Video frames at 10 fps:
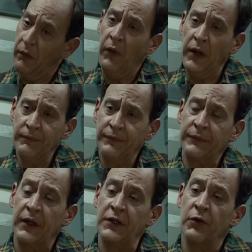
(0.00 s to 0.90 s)
Well,
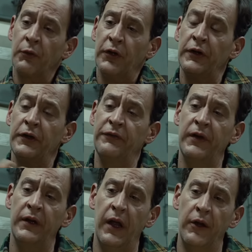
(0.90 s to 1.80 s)
that's what we're going to
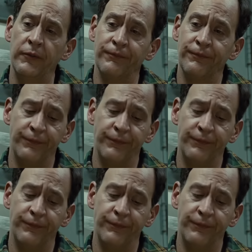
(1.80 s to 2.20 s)
find out.